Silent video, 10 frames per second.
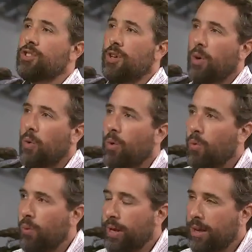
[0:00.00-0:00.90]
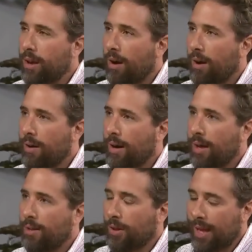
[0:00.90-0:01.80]
so we are
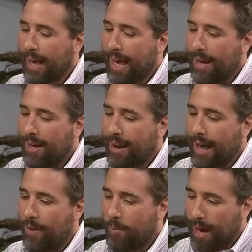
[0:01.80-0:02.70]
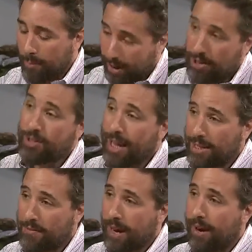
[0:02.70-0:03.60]
uh, looking at how the population
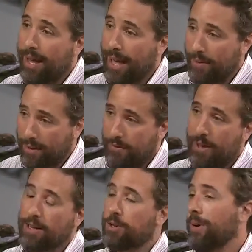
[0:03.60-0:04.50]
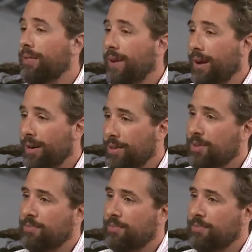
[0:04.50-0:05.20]
sizes vary and the infection rate varies.